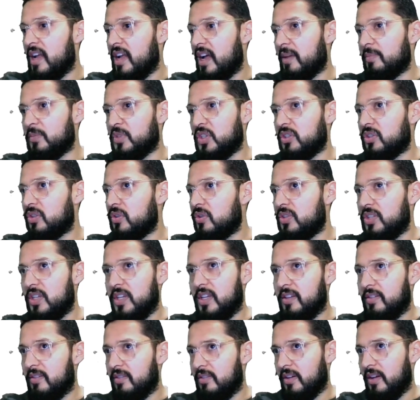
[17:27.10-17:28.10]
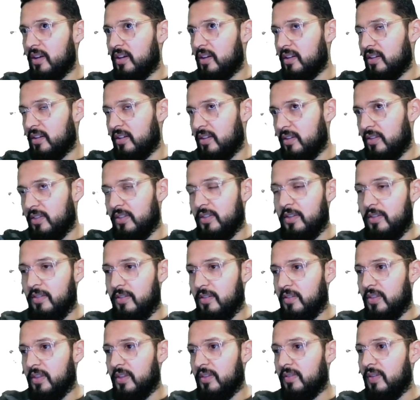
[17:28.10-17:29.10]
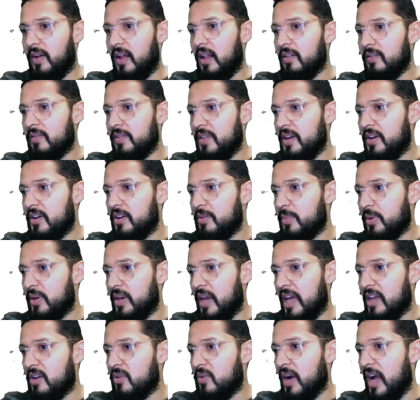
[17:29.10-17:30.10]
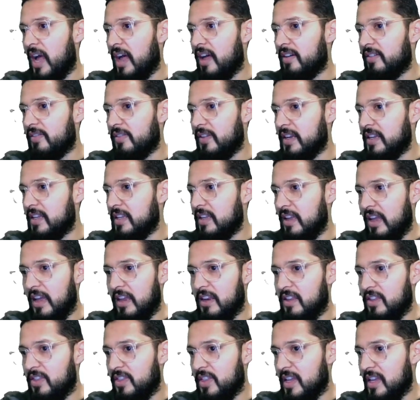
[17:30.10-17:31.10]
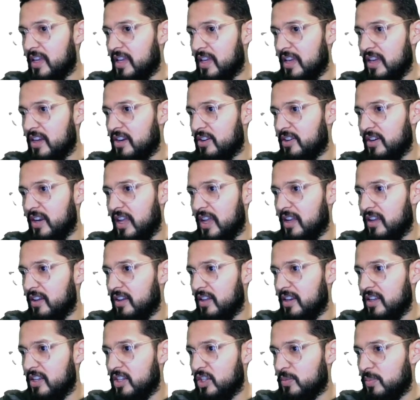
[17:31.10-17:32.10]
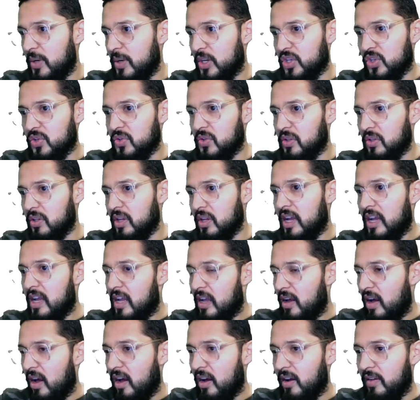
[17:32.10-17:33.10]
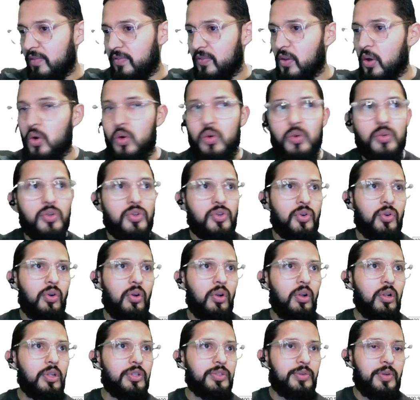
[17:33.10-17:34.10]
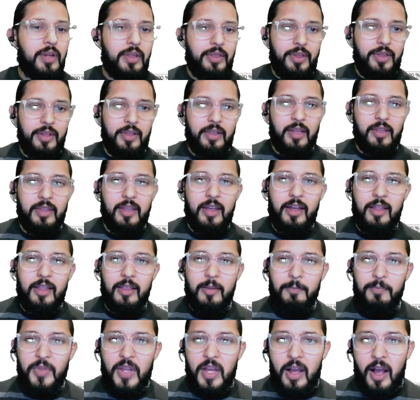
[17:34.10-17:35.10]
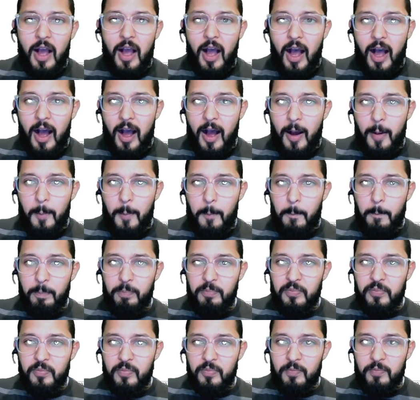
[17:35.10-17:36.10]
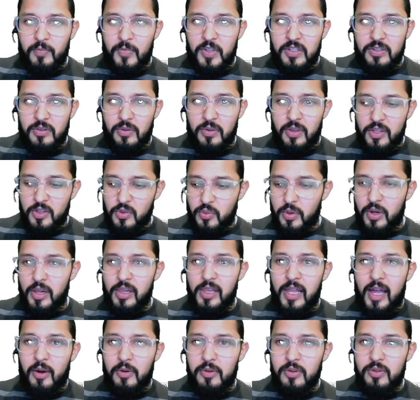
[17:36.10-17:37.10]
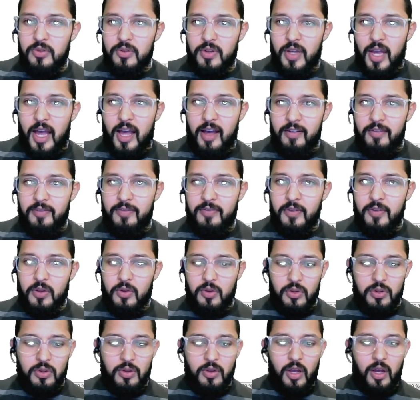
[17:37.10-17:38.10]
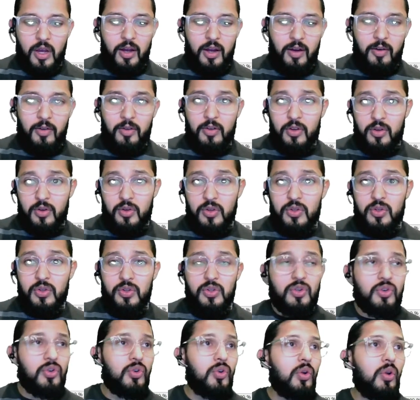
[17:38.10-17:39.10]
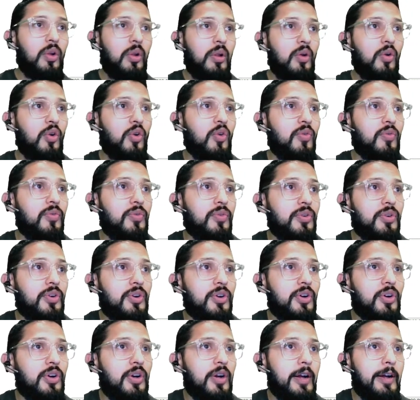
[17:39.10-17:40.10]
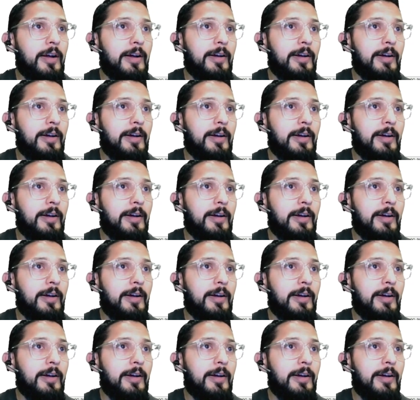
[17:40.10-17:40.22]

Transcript: I'm just using the valve there, but I don't have anything here, like any special flow controls or anything like that. So this would allow you to have good control over